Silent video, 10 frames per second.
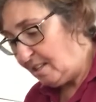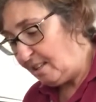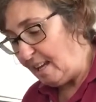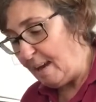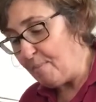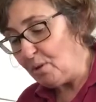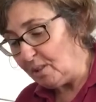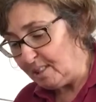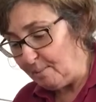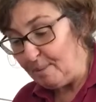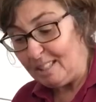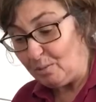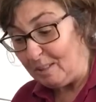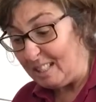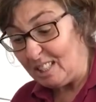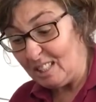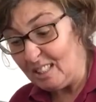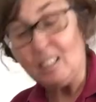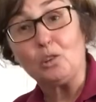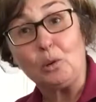The hamburgers are best when it's
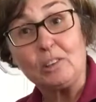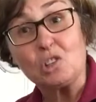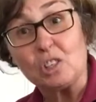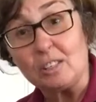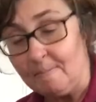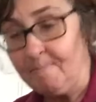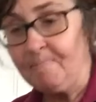crunchy.